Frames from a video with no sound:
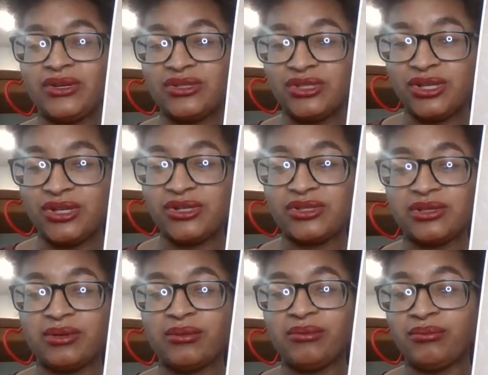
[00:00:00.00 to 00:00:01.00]
church
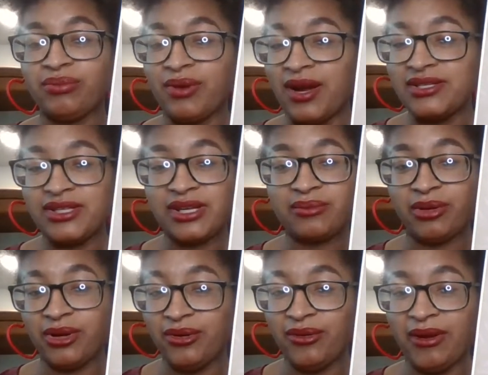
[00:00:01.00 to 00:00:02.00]
project
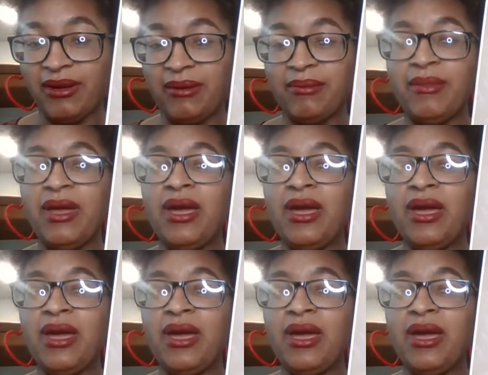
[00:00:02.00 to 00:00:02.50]
program